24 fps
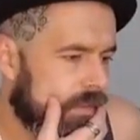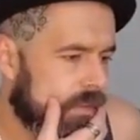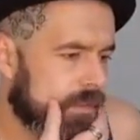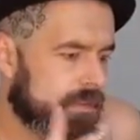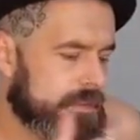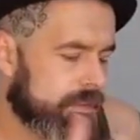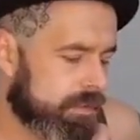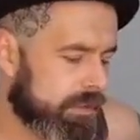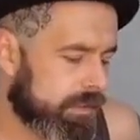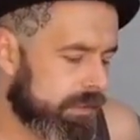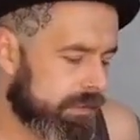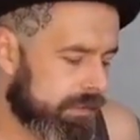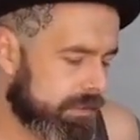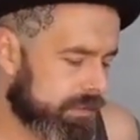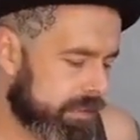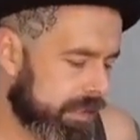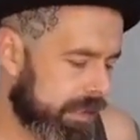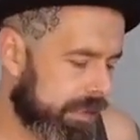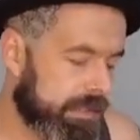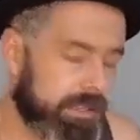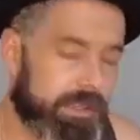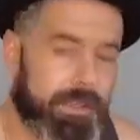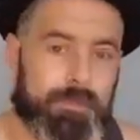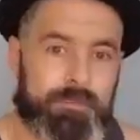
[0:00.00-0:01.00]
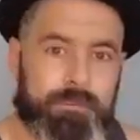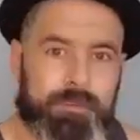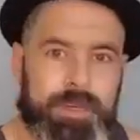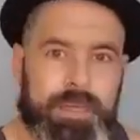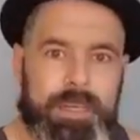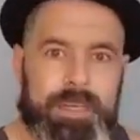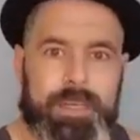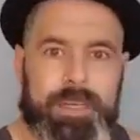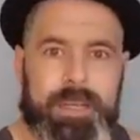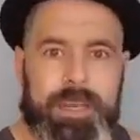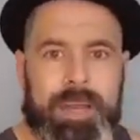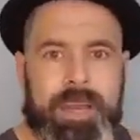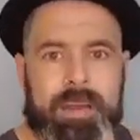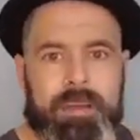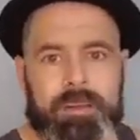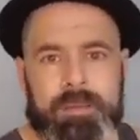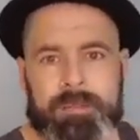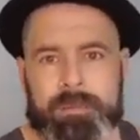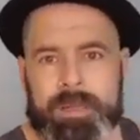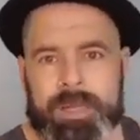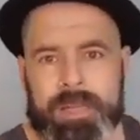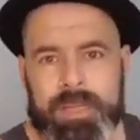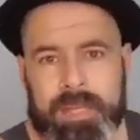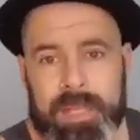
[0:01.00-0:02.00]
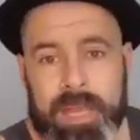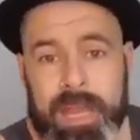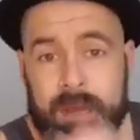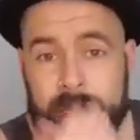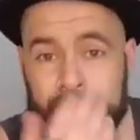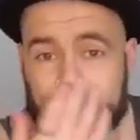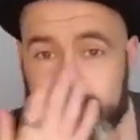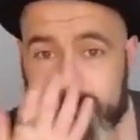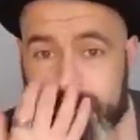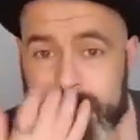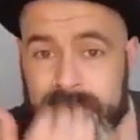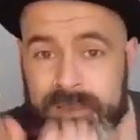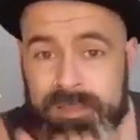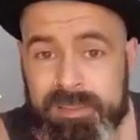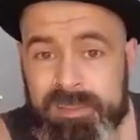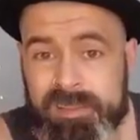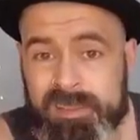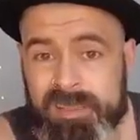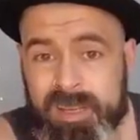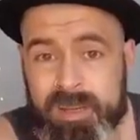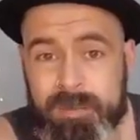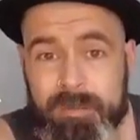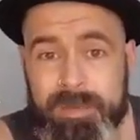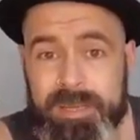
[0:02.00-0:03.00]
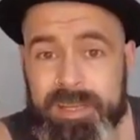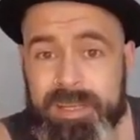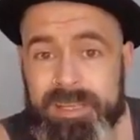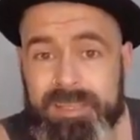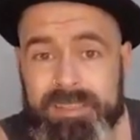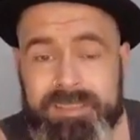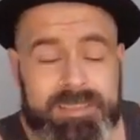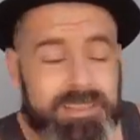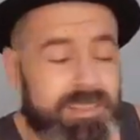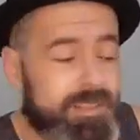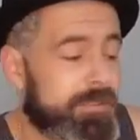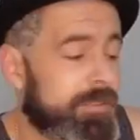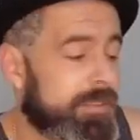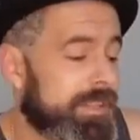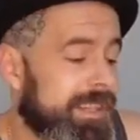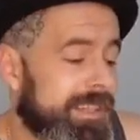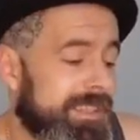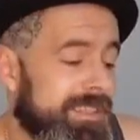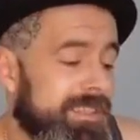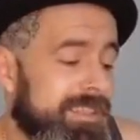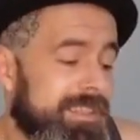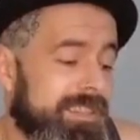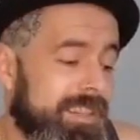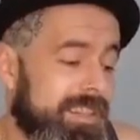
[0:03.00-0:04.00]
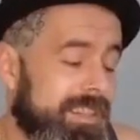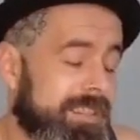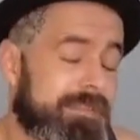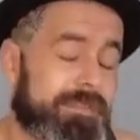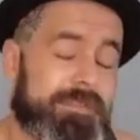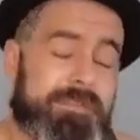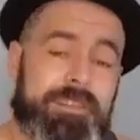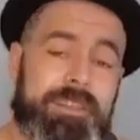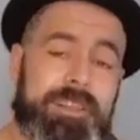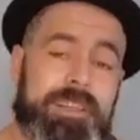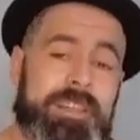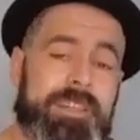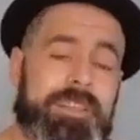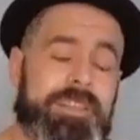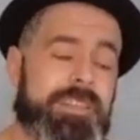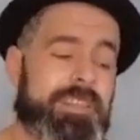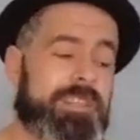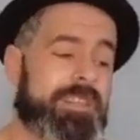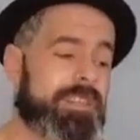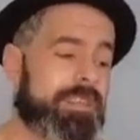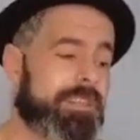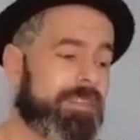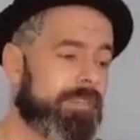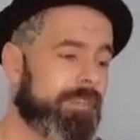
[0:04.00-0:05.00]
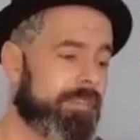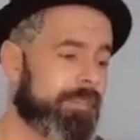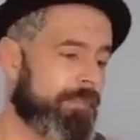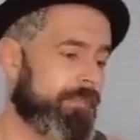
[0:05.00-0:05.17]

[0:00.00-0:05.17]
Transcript: It's got the telly on really loud, but I'll let them off because it's Terminator 2 and I haven't seen it for ages.